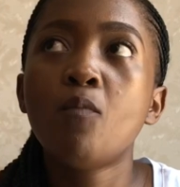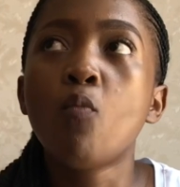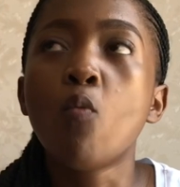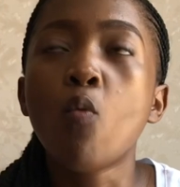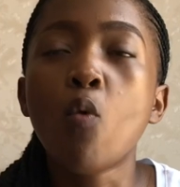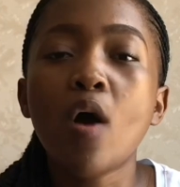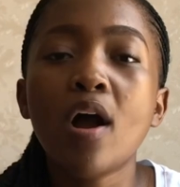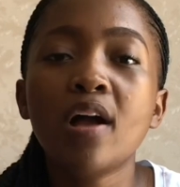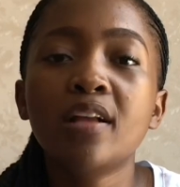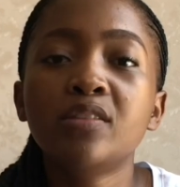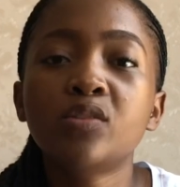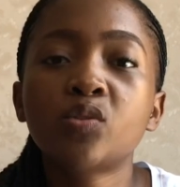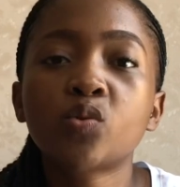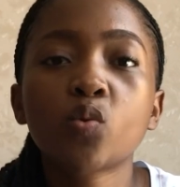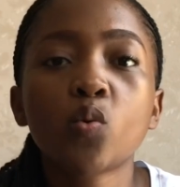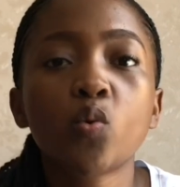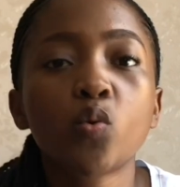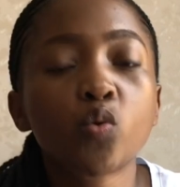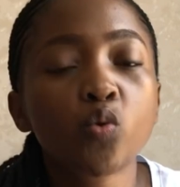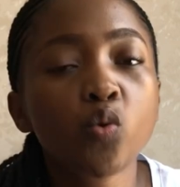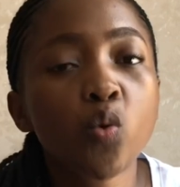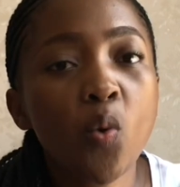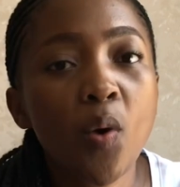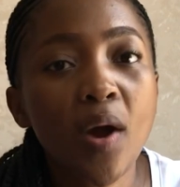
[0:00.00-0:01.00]
once
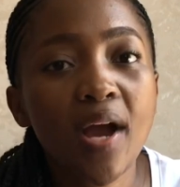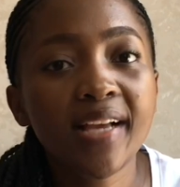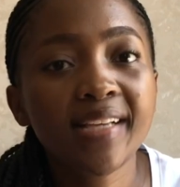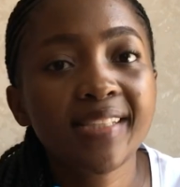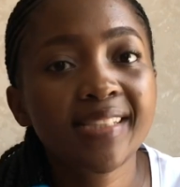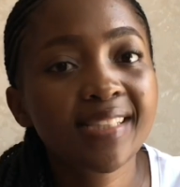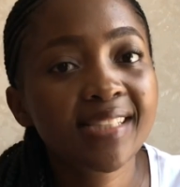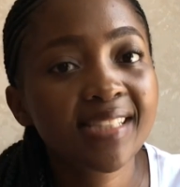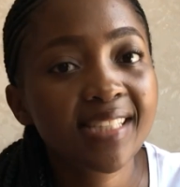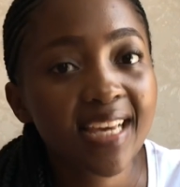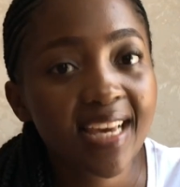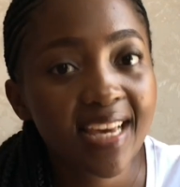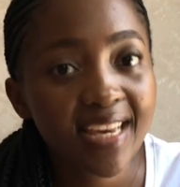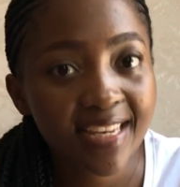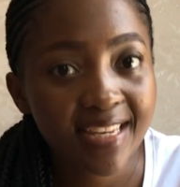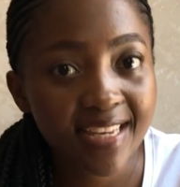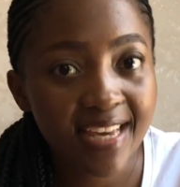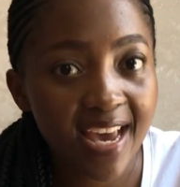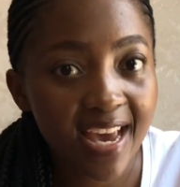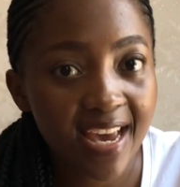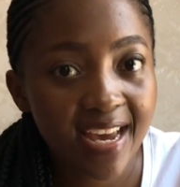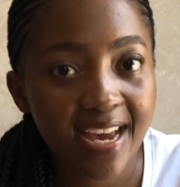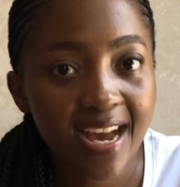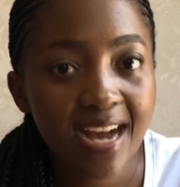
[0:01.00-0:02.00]
or twice a
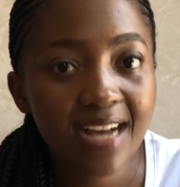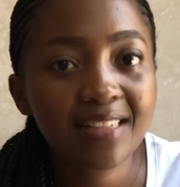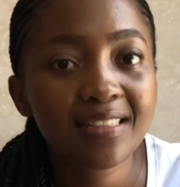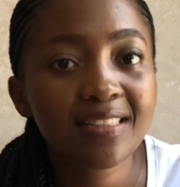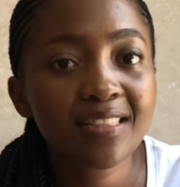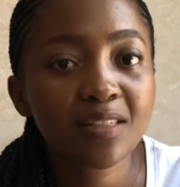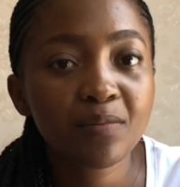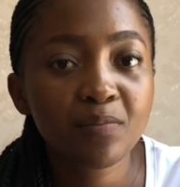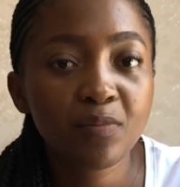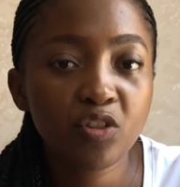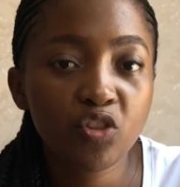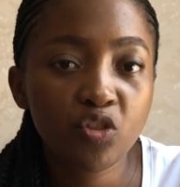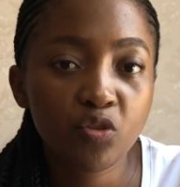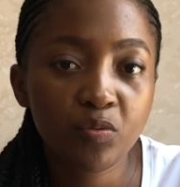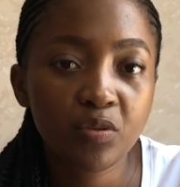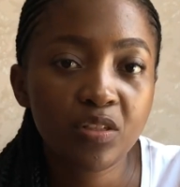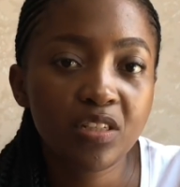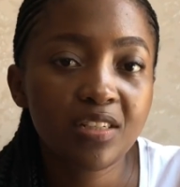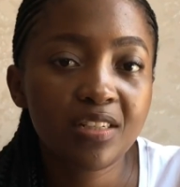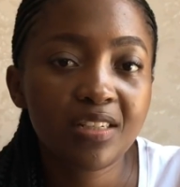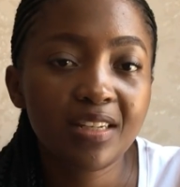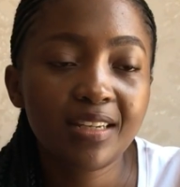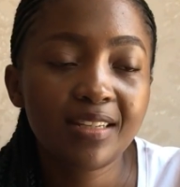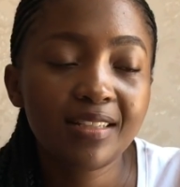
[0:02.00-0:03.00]
year until
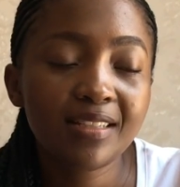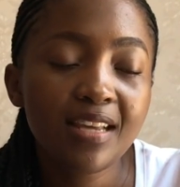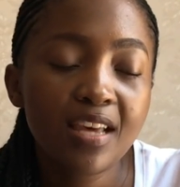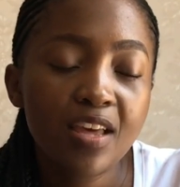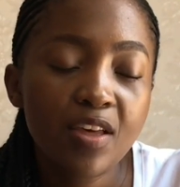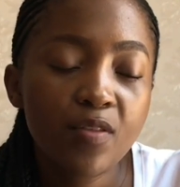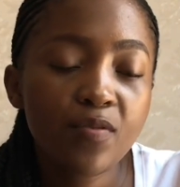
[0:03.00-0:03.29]
maturity date.